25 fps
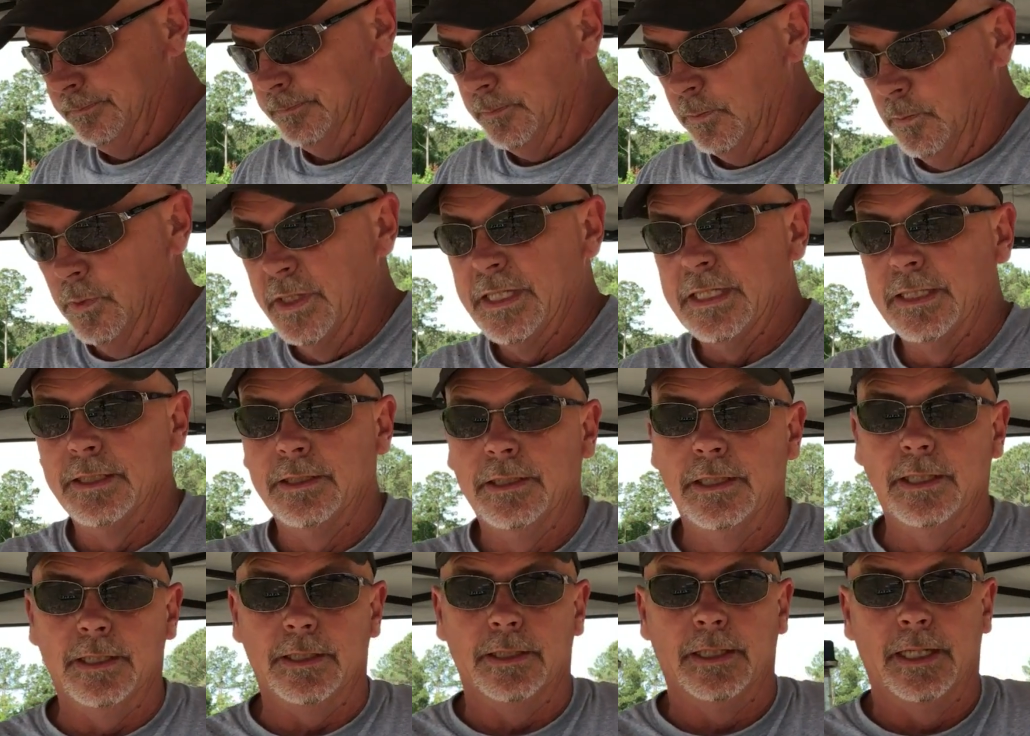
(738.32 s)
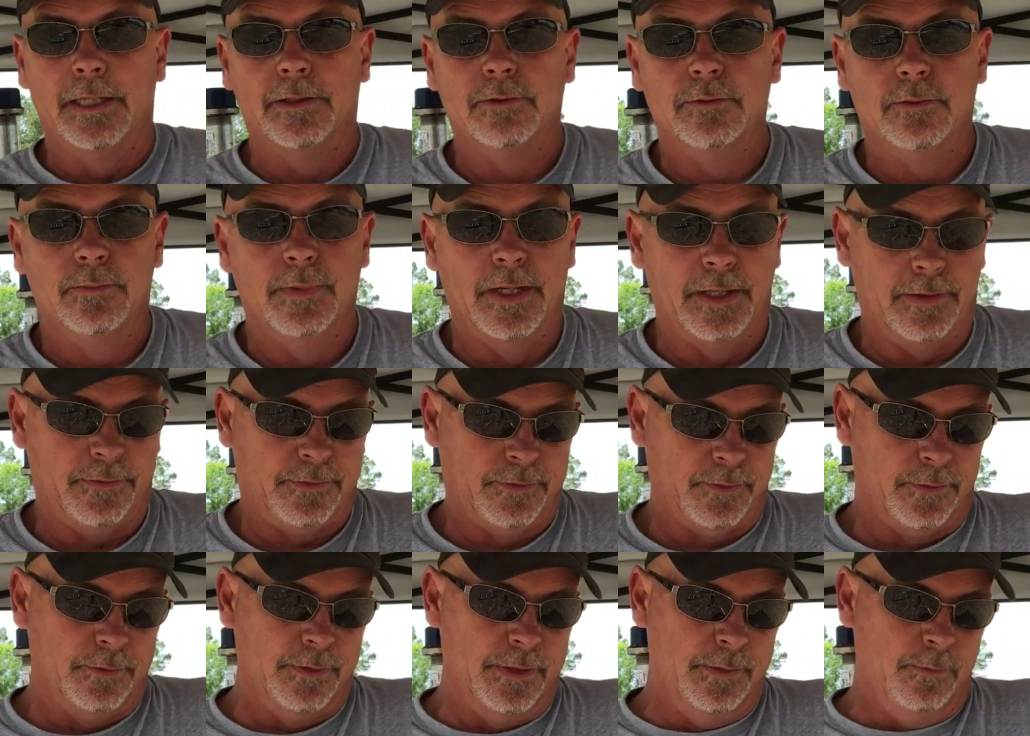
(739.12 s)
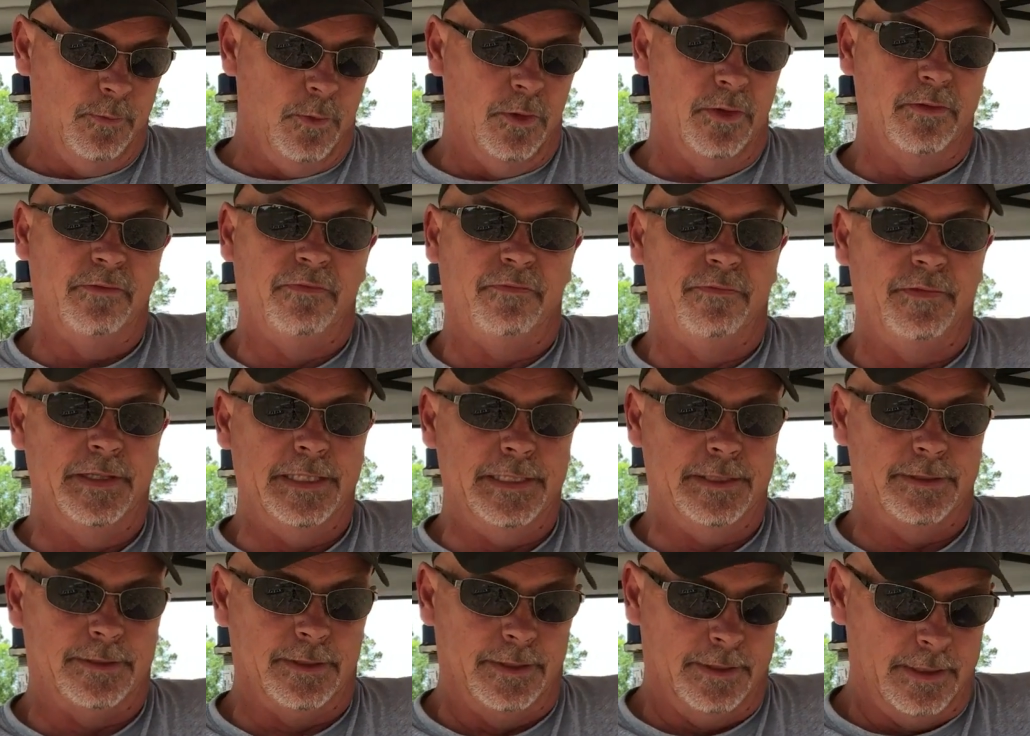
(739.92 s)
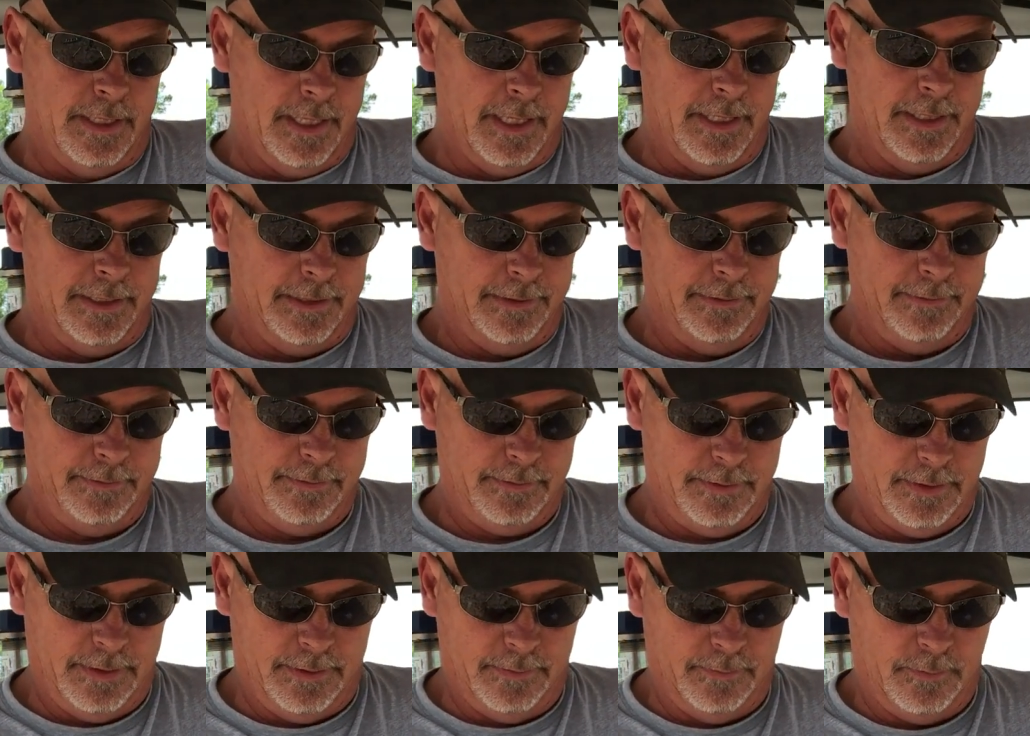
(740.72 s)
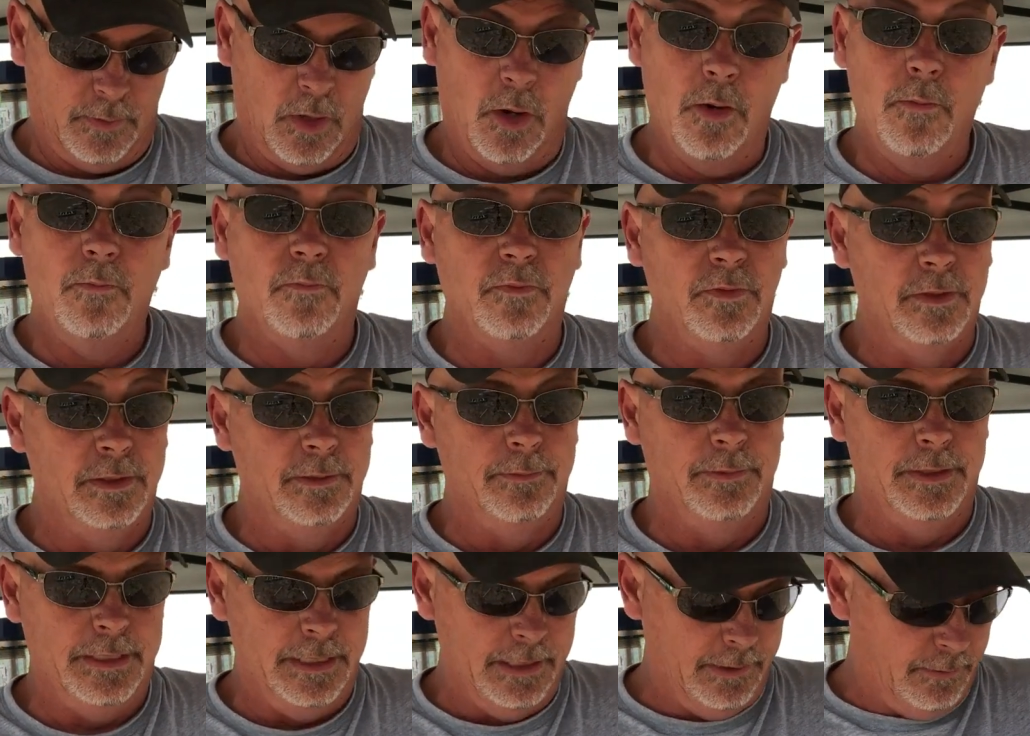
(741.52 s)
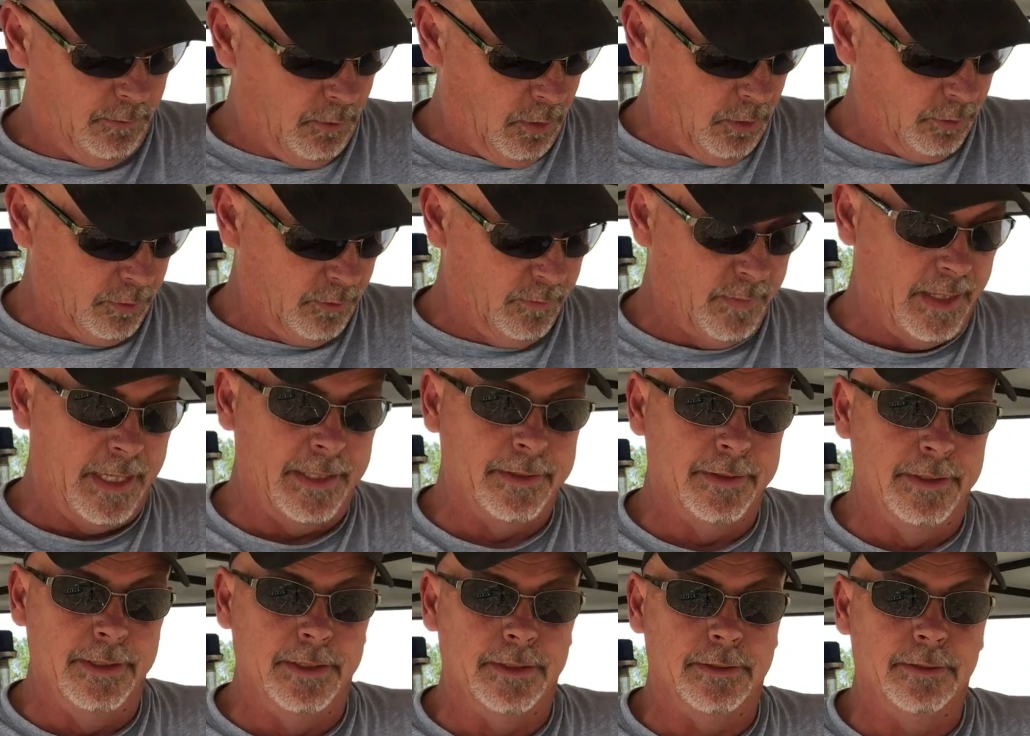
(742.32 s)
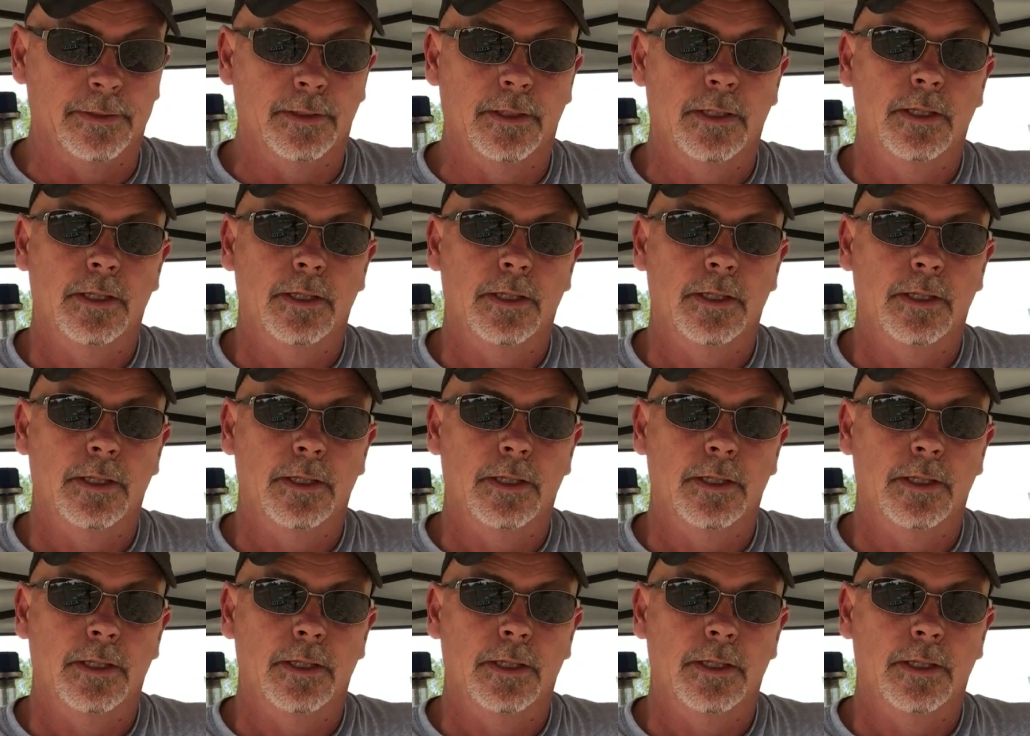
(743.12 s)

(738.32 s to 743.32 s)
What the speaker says: We can get down to about 31 feet today. Hopefully we hit water by then.